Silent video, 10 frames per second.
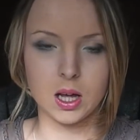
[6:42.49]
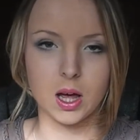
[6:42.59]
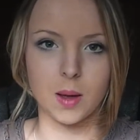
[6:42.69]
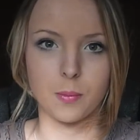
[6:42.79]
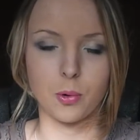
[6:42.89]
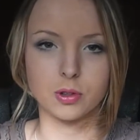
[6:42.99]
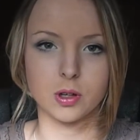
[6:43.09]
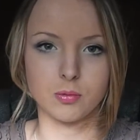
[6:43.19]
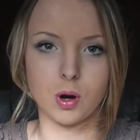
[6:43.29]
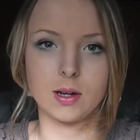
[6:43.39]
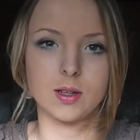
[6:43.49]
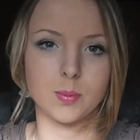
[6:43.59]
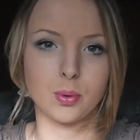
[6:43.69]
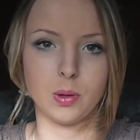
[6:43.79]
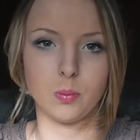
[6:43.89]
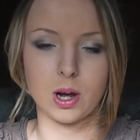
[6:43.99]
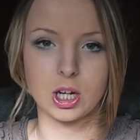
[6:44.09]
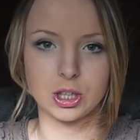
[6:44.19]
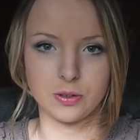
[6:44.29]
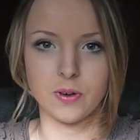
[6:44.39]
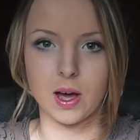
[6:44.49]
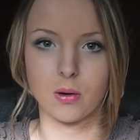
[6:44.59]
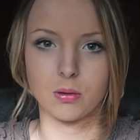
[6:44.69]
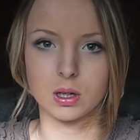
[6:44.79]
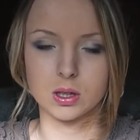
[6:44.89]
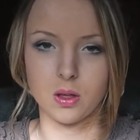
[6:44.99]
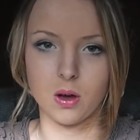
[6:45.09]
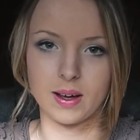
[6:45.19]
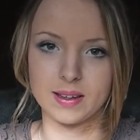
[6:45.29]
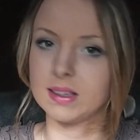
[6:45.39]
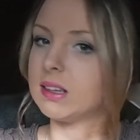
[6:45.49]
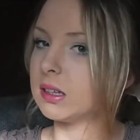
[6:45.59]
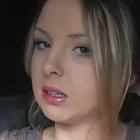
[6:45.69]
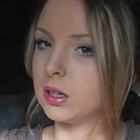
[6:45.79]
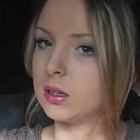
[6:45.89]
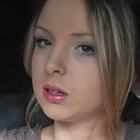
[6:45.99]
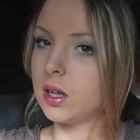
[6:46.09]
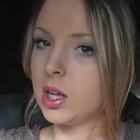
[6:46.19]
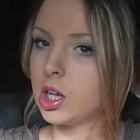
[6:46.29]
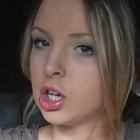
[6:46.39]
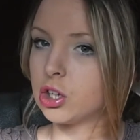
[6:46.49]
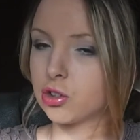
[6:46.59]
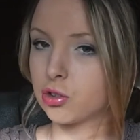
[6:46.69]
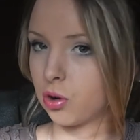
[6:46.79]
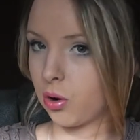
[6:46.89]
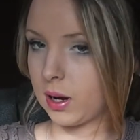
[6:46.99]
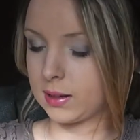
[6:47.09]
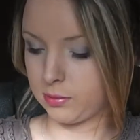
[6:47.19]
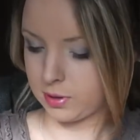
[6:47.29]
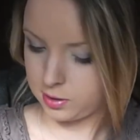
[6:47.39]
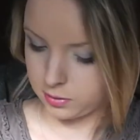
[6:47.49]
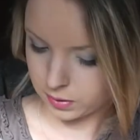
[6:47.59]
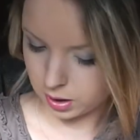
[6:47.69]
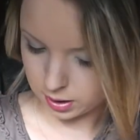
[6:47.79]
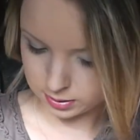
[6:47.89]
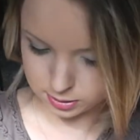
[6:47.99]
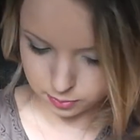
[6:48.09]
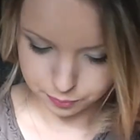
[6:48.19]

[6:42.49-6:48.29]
and walks her right to the point where she fell, so the ice isn't as strong as the rest of the ice.